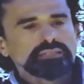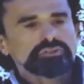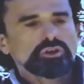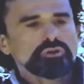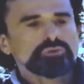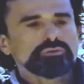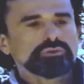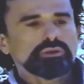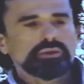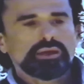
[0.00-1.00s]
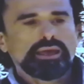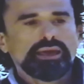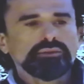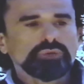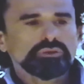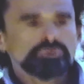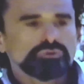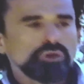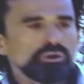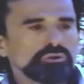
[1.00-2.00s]
So, anyone
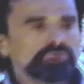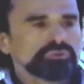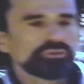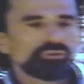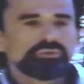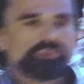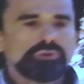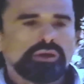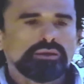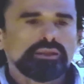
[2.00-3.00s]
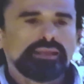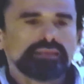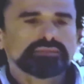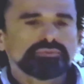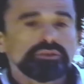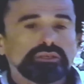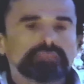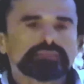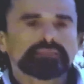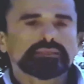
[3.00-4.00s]
who knows uh, and
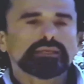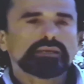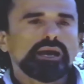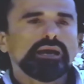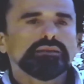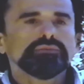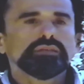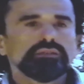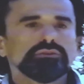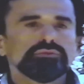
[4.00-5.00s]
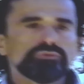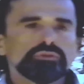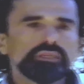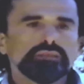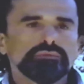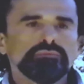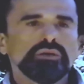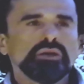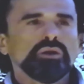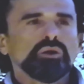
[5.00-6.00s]
experiences the kind of inner freedom
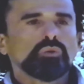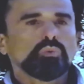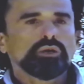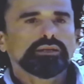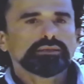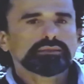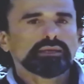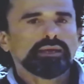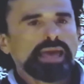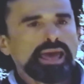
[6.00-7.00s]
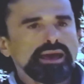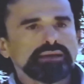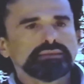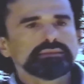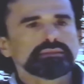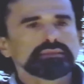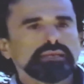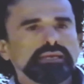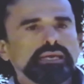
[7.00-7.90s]
one has